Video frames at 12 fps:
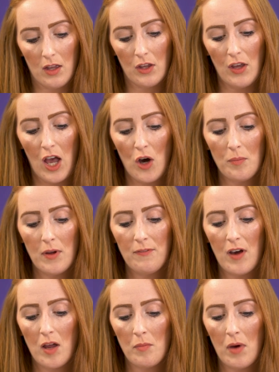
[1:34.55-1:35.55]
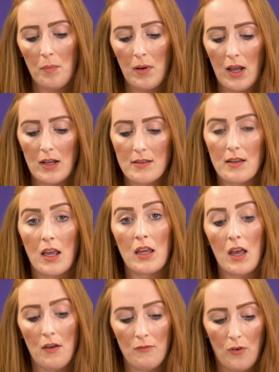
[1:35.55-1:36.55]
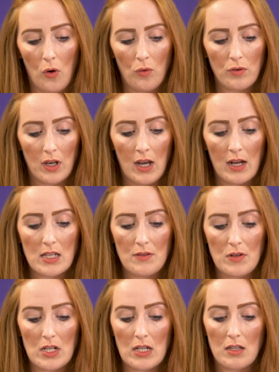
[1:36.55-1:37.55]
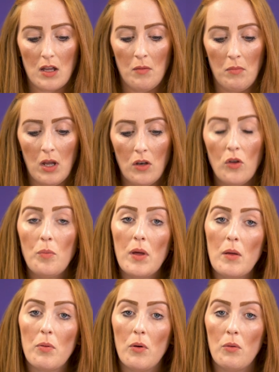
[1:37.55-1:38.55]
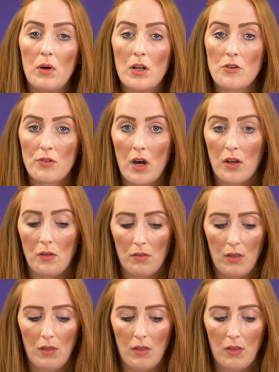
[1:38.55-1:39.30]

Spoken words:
You helped me find my place and get involved in activities and meet new people and try new